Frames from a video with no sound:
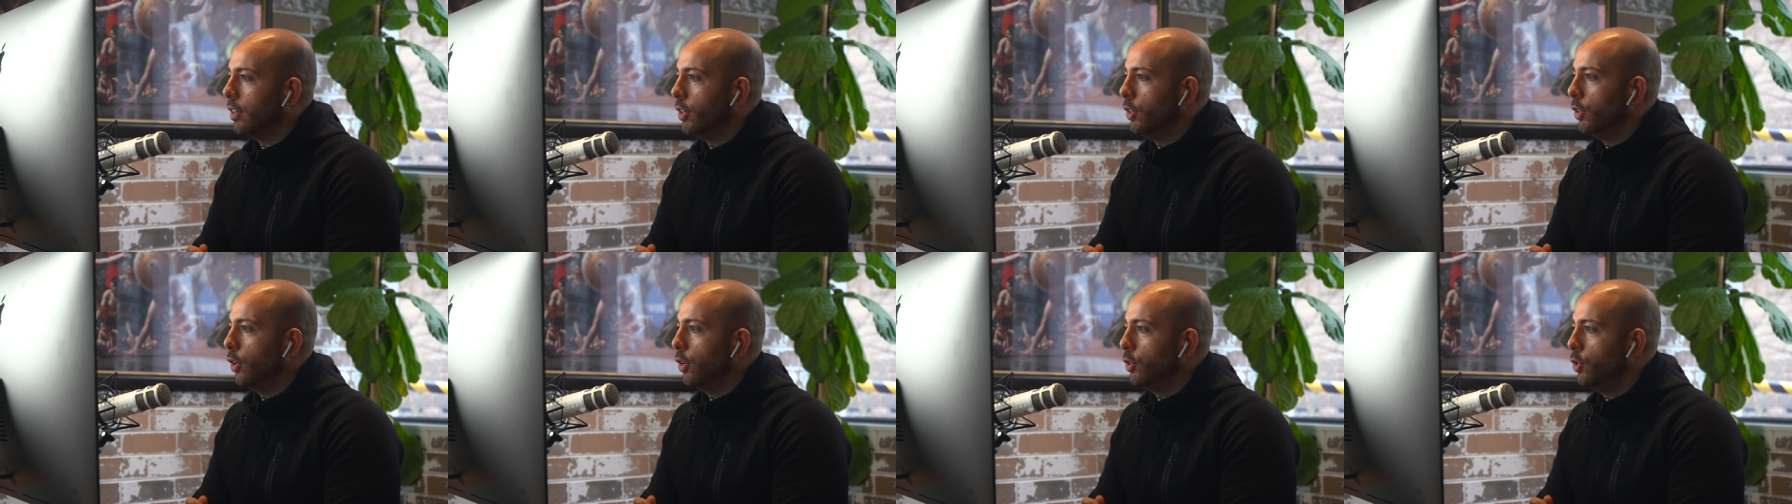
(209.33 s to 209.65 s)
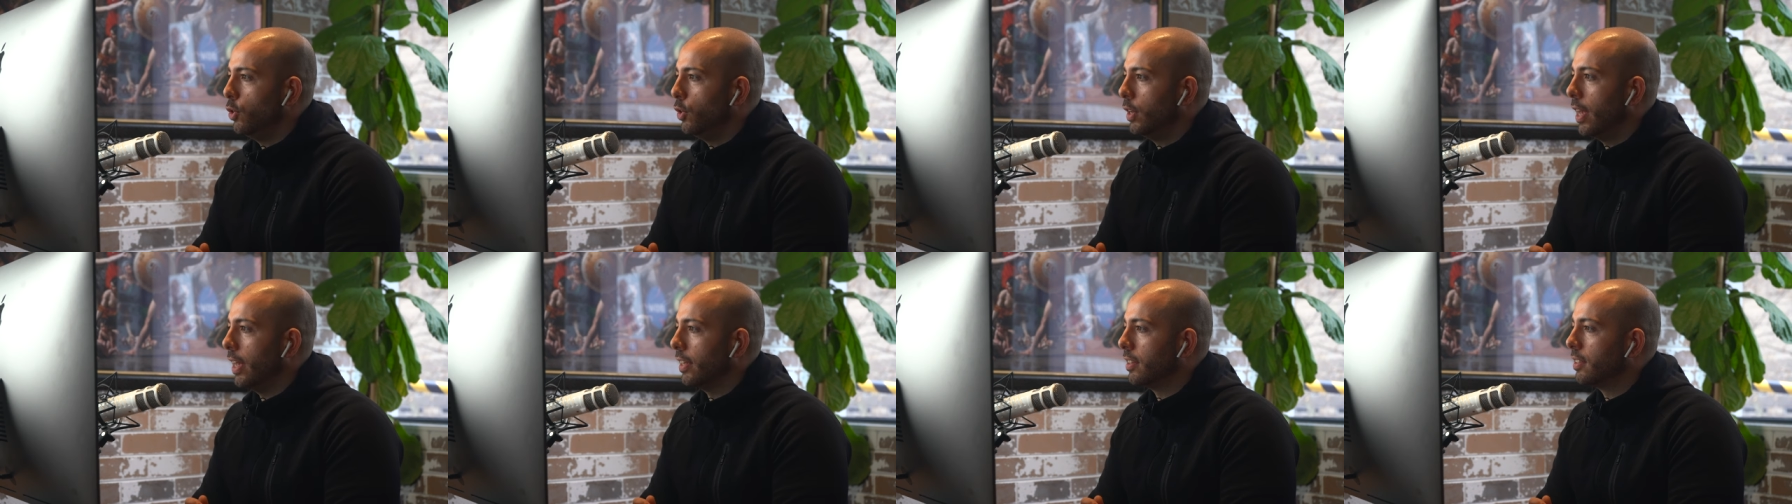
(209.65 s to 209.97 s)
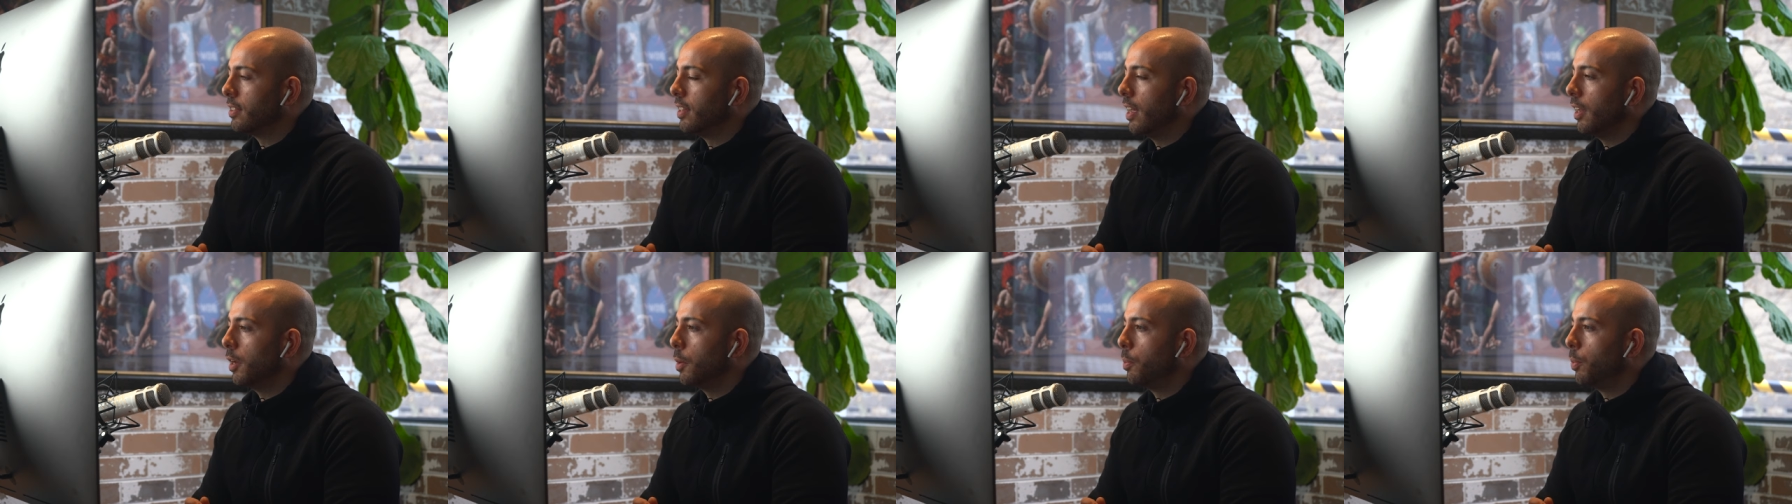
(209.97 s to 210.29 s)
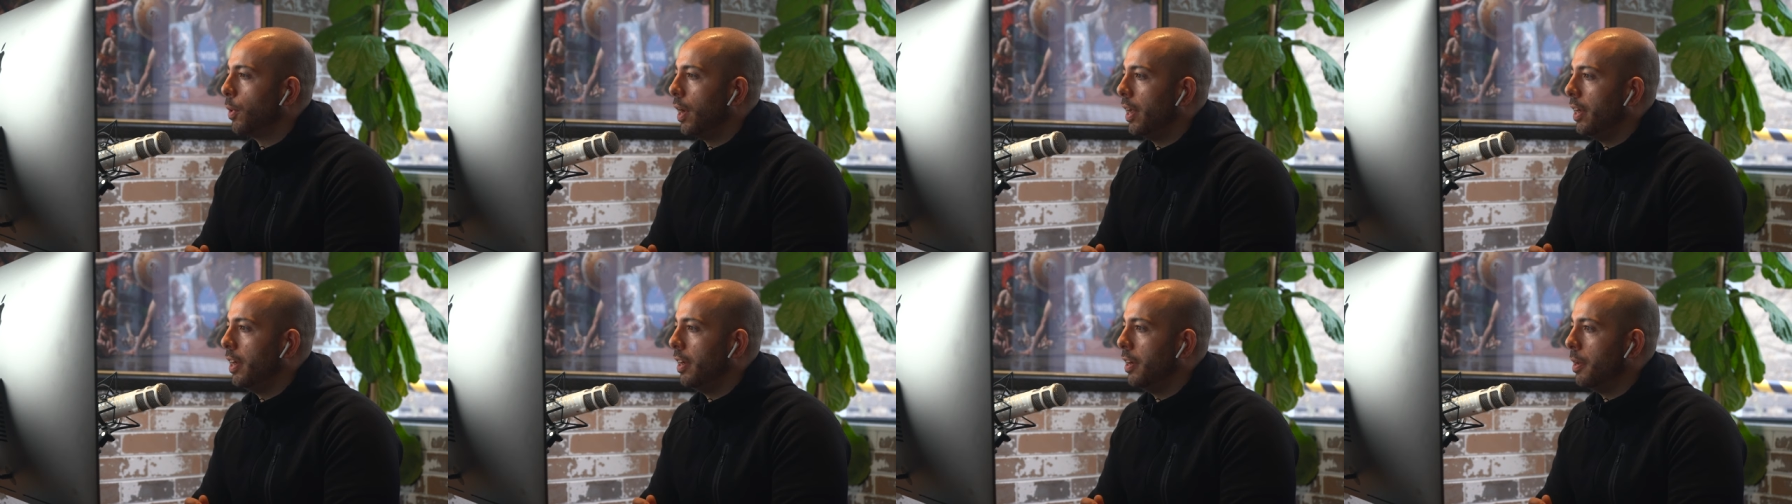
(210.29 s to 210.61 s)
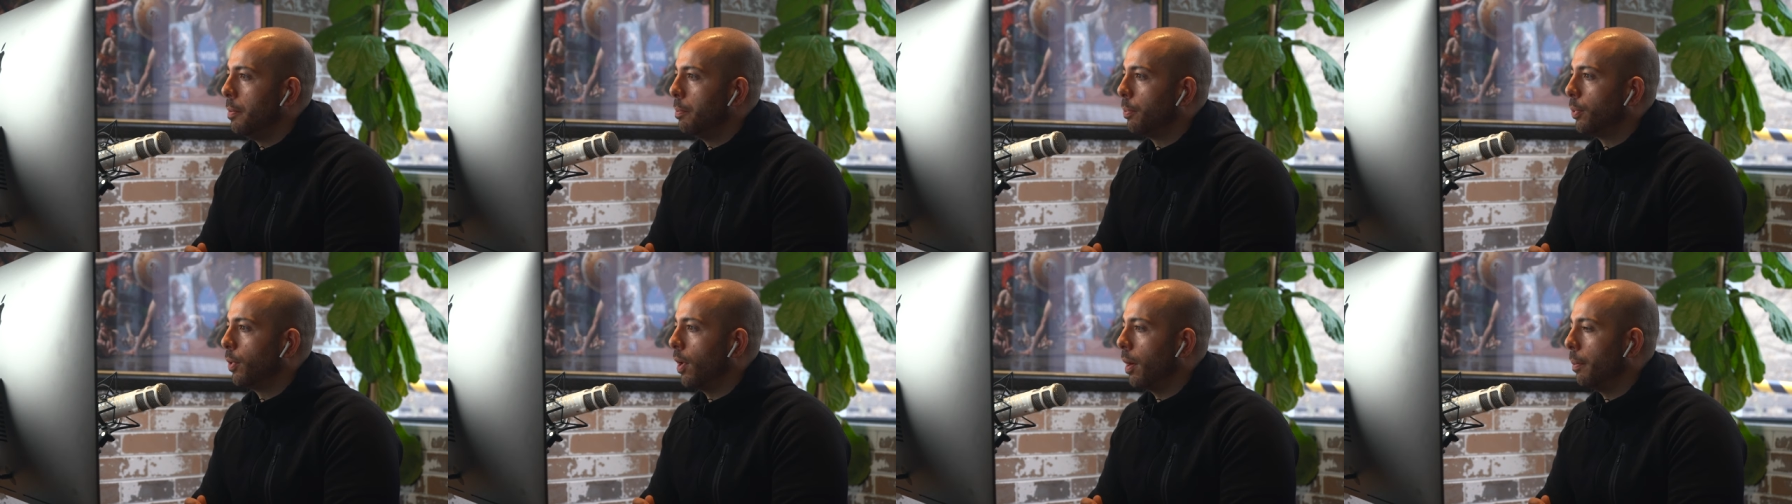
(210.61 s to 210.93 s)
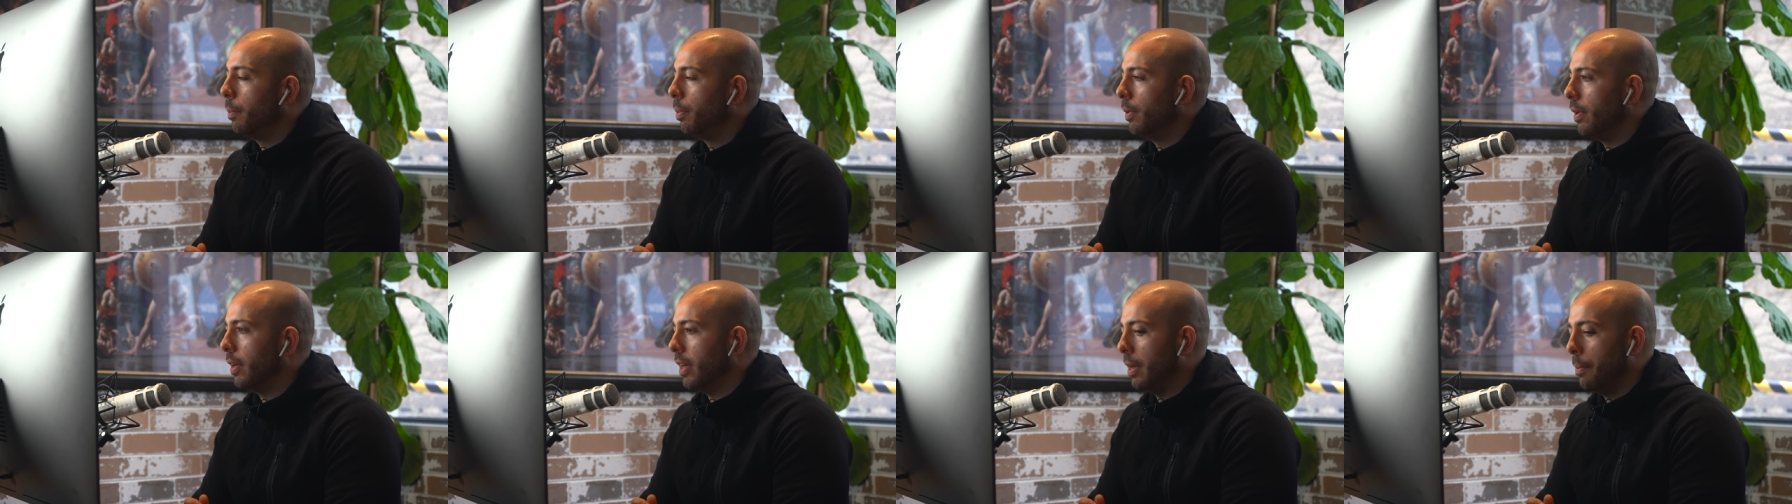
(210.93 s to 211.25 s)
You know, you get celebrated in
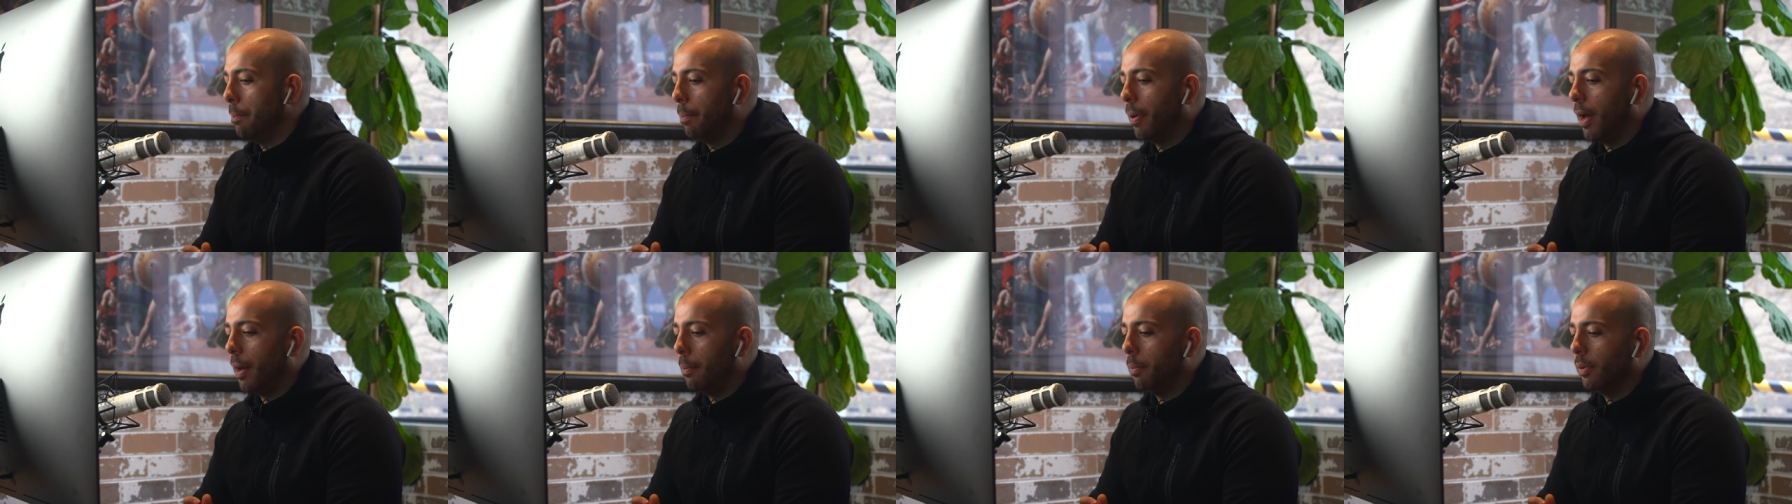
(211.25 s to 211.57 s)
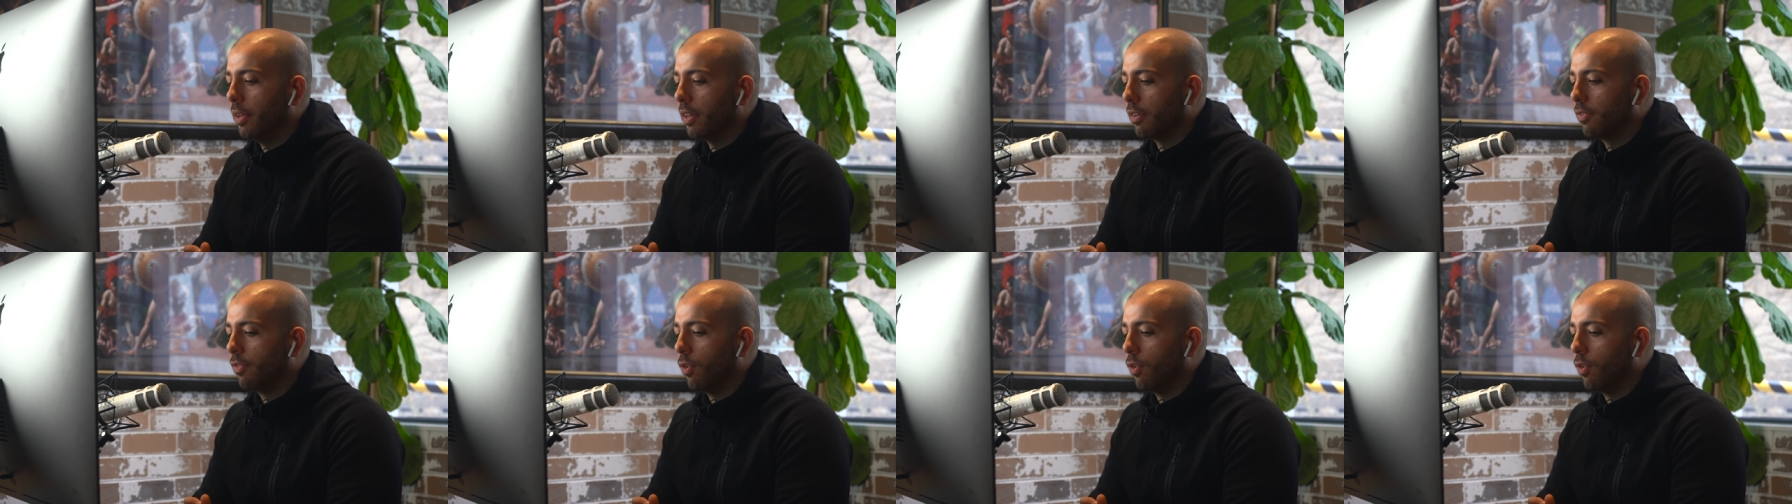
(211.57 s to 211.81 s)
public in public